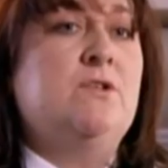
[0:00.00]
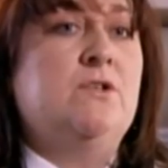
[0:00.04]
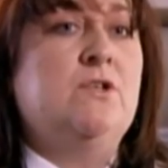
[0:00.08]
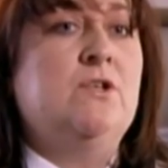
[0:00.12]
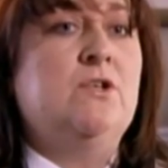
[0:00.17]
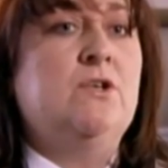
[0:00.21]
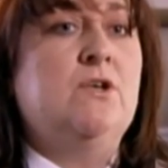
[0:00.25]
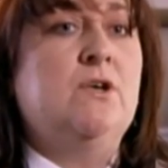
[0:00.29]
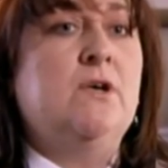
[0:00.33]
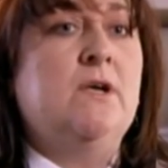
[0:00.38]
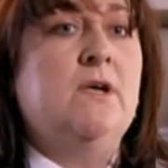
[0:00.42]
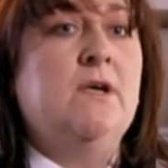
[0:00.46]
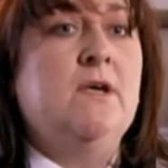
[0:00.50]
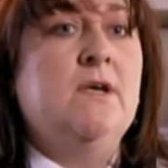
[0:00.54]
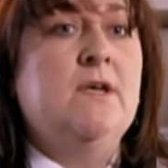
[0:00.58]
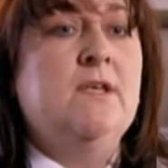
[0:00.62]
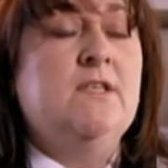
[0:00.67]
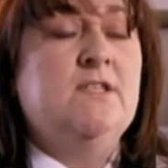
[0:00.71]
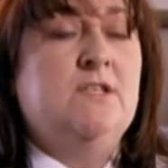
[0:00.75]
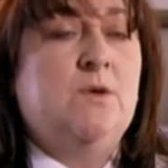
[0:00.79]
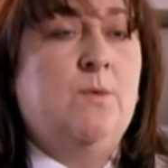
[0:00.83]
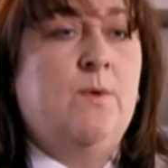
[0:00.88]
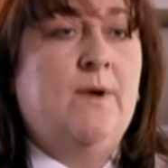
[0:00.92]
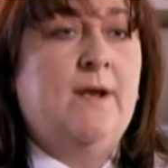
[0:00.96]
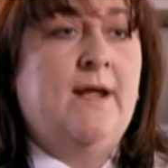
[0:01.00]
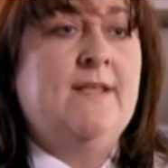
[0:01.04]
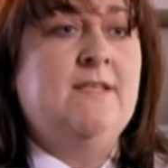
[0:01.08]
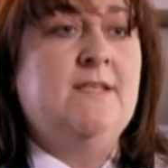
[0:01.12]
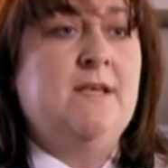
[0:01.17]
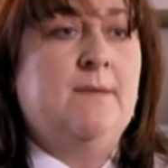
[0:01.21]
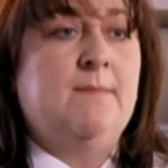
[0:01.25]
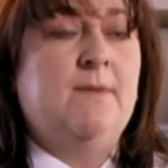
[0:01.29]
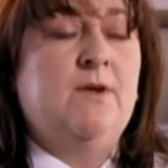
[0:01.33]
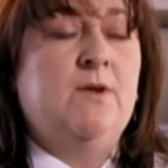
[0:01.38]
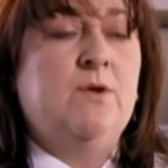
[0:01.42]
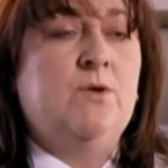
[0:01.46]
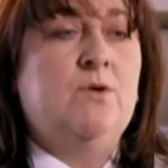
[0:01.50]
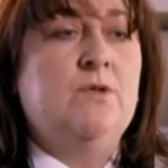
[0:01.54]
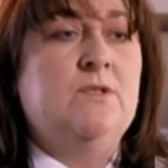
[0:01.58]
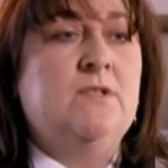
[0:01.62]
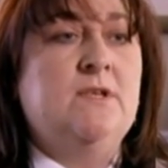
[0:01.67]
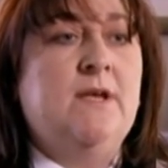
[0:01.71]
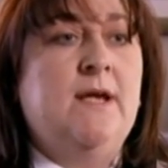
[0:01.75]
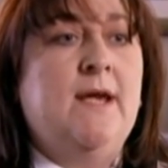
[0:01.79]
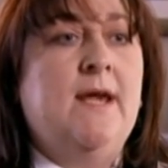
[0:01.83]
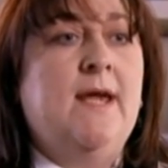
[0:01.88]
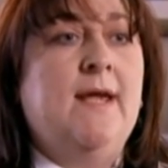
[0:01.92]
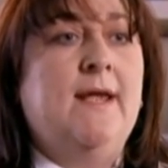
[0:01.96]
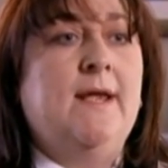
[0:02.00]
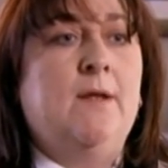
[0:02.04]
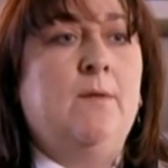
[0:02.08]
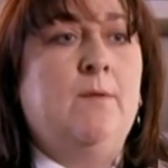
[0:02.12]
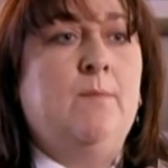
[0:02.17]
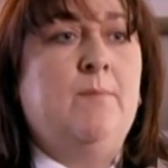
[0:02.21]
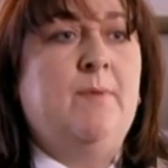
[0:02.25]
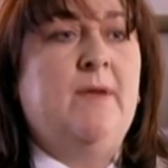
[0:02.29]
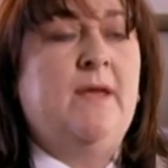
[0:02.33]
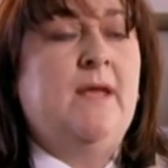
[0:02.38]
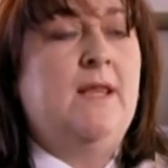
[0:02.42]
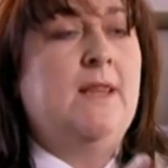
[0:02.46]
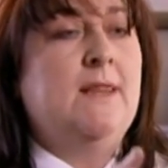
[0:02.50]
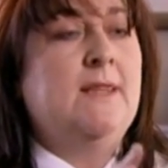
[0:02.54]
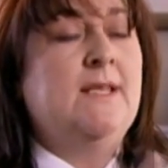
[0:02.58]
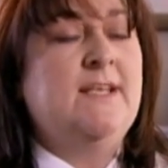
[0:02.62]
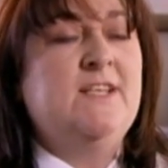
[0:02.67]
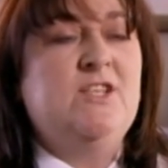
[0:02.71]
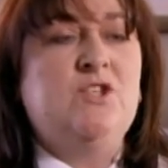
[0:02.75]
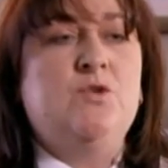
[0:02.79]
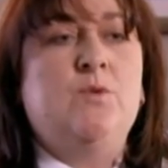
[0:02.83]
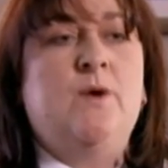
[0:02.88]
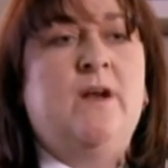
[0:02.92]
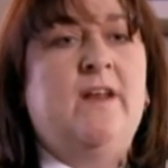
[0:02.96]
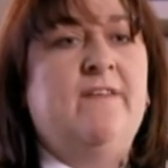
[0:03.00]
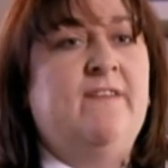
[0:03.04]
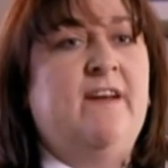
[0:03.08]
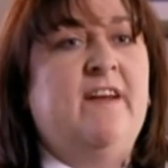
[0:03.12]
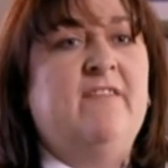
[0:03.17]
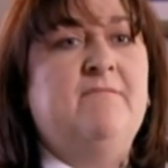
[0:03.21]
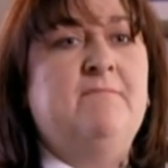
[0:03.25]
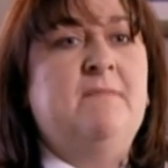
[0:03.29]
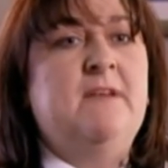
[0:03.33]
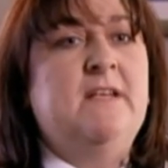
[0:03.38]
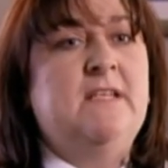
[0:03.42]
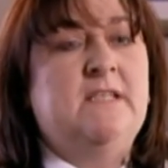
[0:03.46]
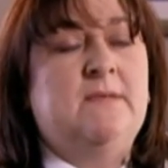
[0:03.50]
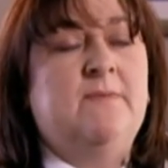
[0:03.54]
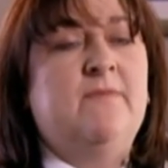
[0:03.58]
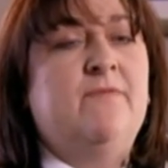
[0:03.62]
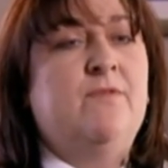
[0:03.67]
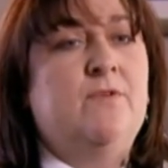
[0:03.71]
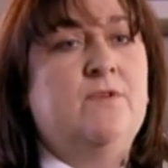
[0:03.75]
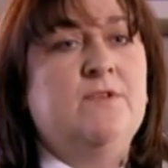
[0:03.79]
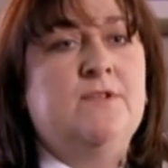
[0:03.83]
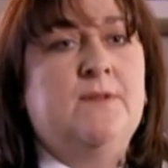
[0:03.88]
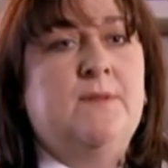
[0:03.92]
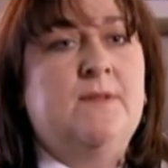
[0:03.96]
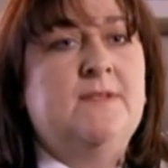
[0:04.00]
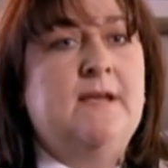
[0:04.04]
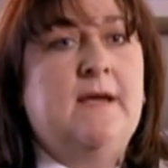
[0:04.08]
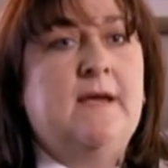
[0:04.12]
to cook, so when I take my order, it'll be at least 25 minutes before it's on the